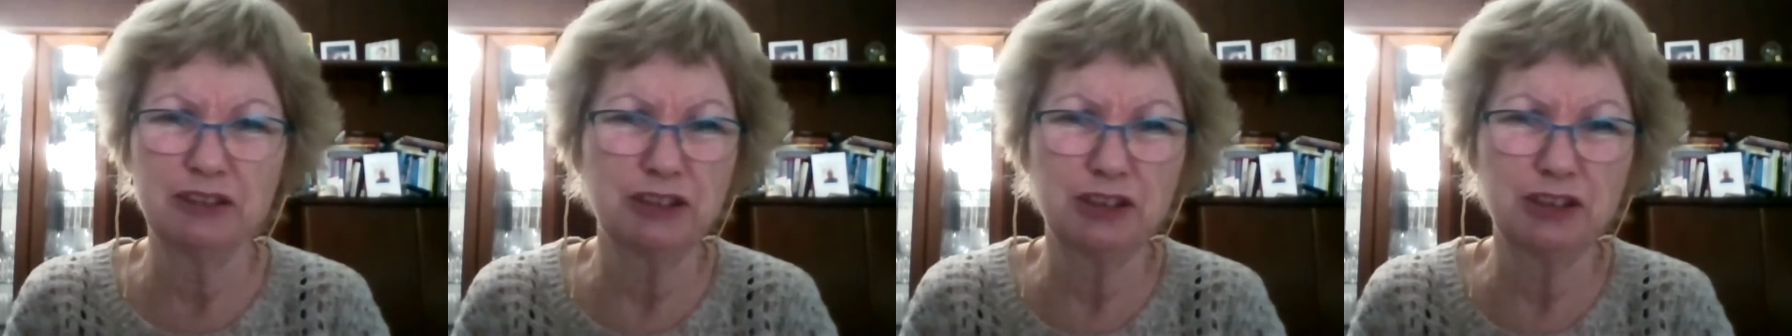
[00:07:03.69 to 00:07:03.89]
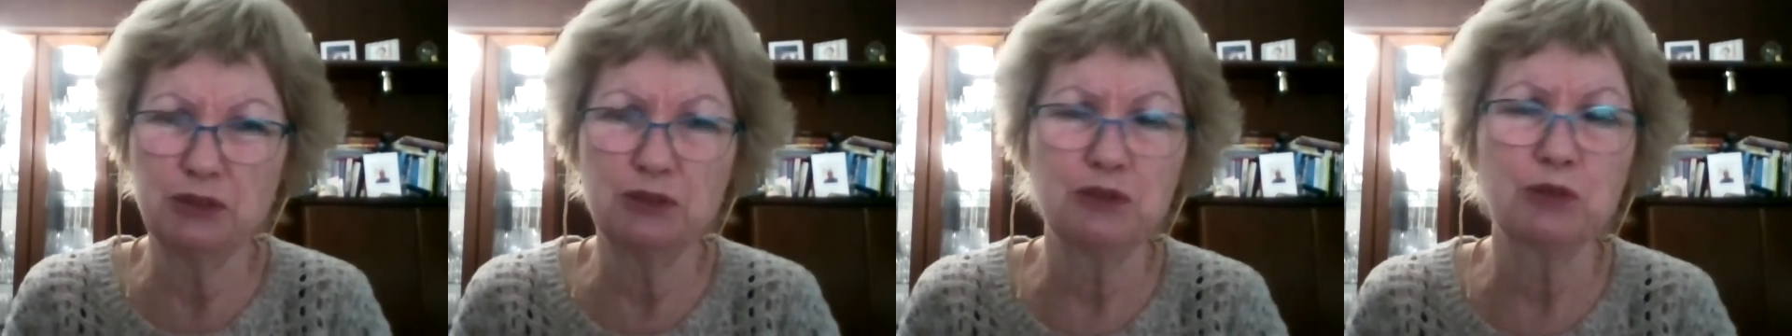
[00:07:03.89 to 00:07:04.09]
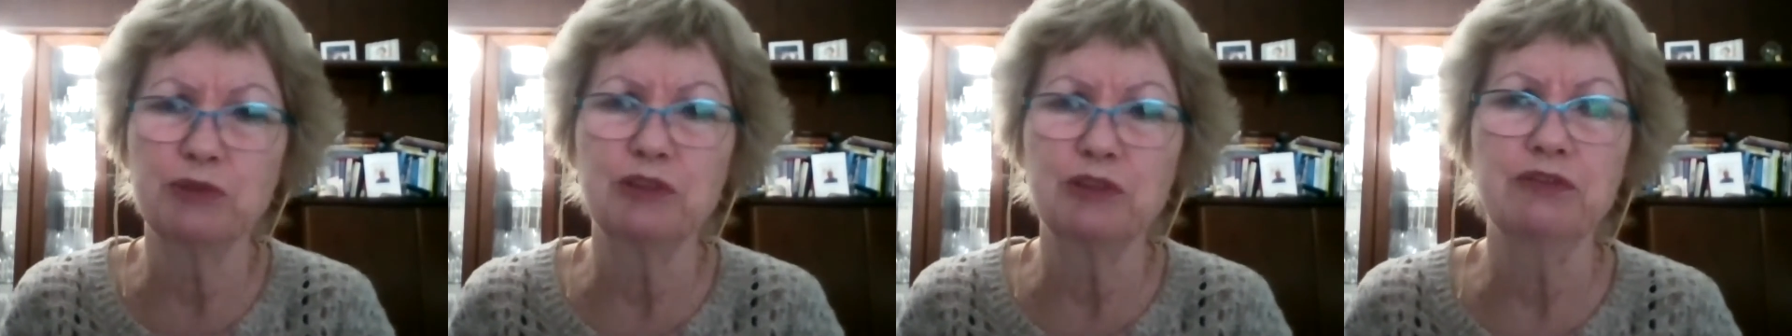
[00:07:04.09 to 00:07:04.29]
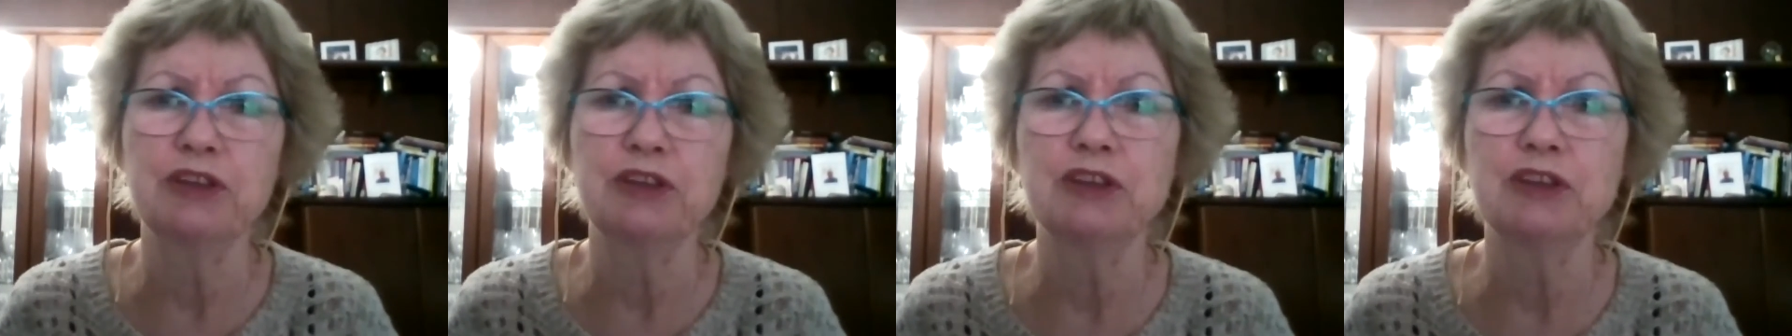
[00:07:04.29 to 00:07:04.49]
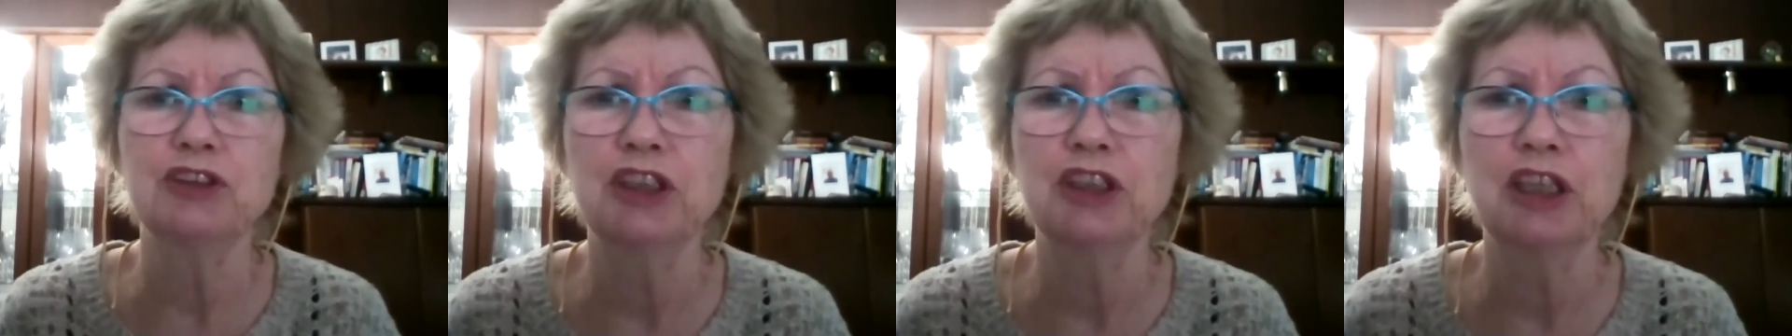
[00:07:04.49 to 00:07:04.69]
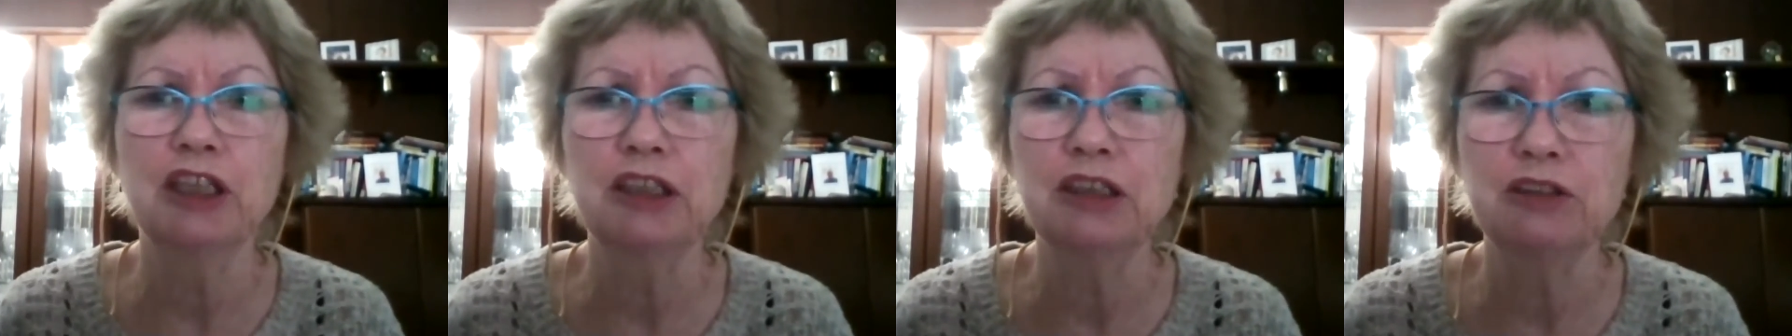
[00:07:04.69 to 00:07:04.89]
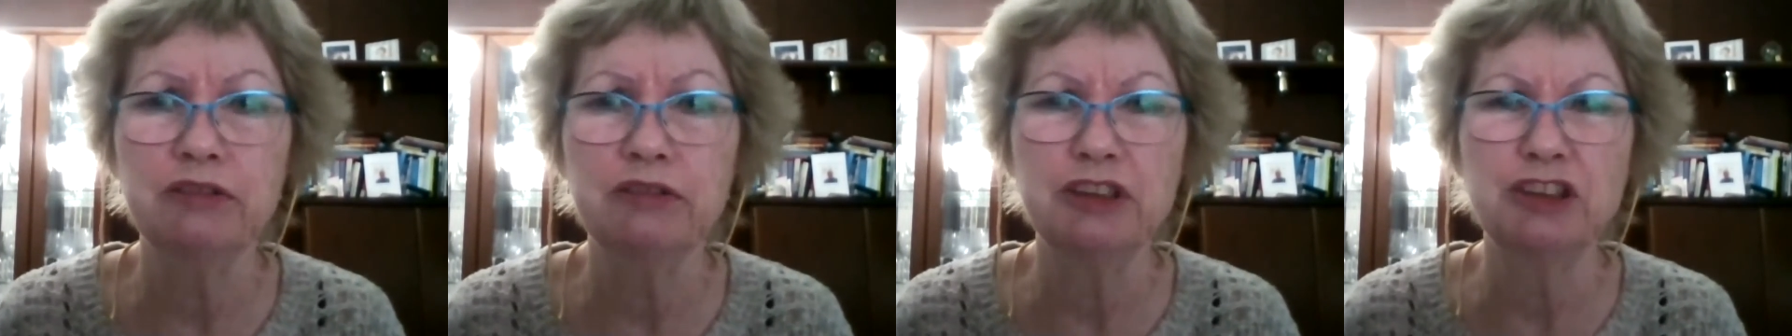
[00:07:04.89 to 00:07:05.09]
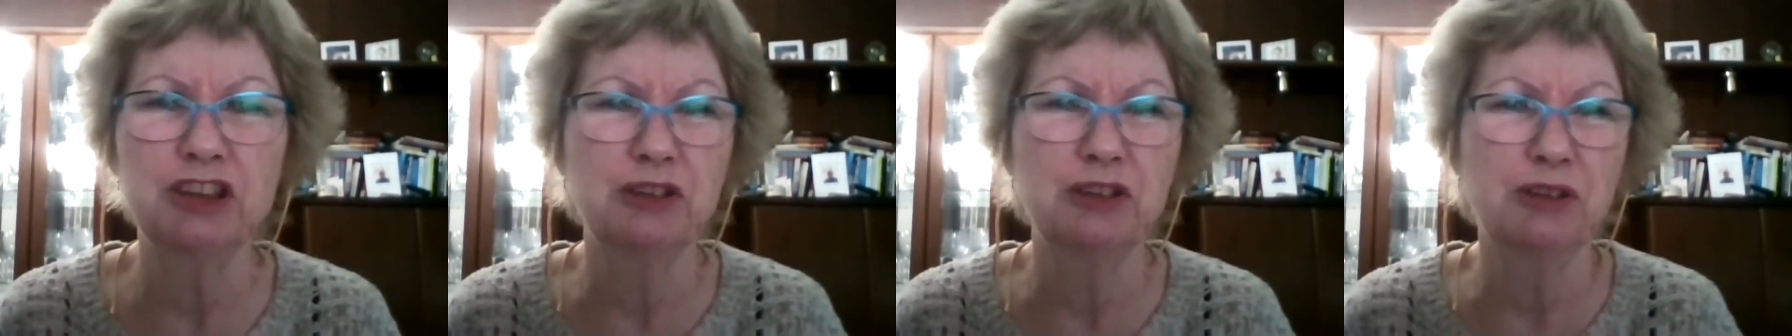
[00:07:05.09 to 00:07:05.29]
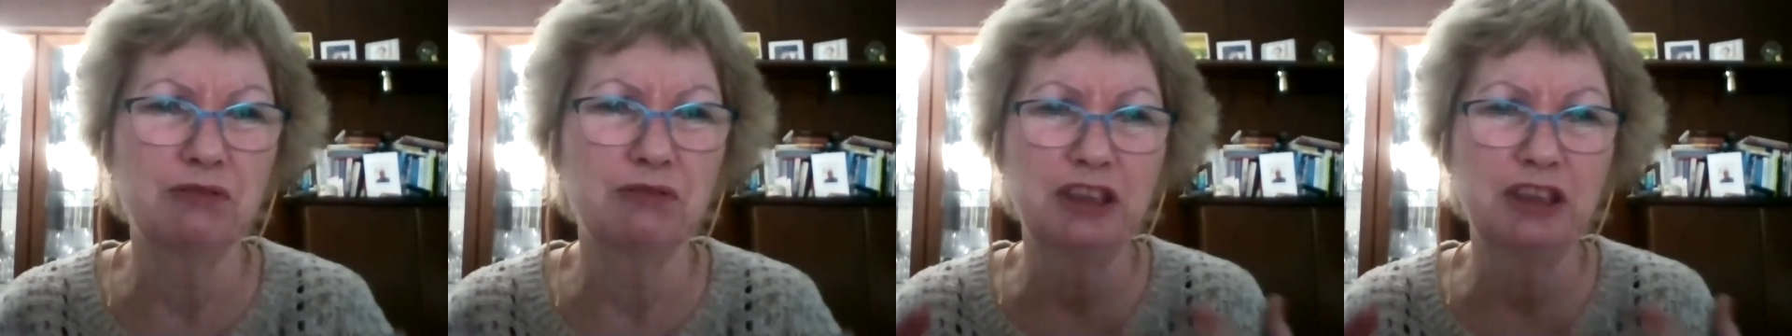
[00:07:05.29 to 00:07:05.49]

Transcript: suitable for the journal, or it's not